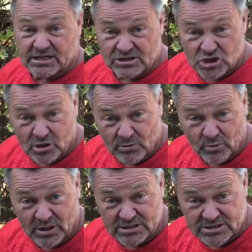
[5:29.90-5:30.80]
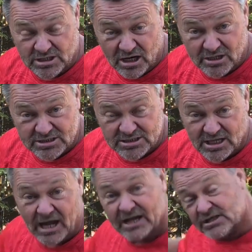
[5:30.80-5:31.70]
I can determine where it starts,
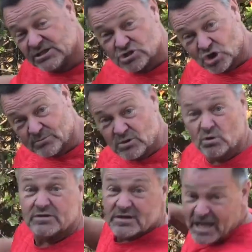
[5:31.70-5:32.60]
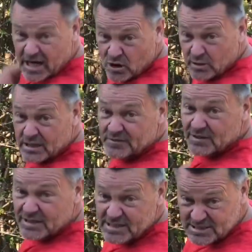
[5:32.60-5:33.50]
I can determine the area the
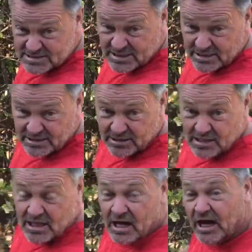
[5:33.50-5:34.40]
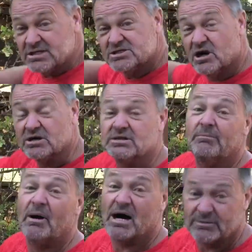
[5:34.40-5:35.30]
leak is in. I start at the
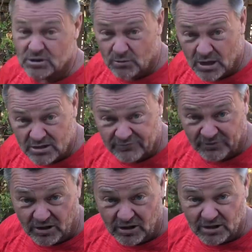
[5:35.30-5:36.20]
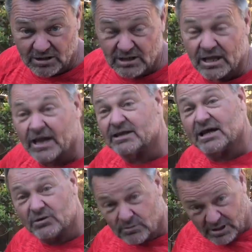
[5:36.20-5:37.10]
bottom of the waterfall and
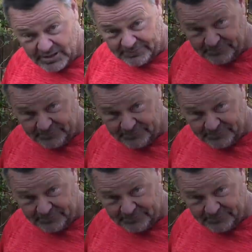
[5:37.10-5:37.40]
let it run.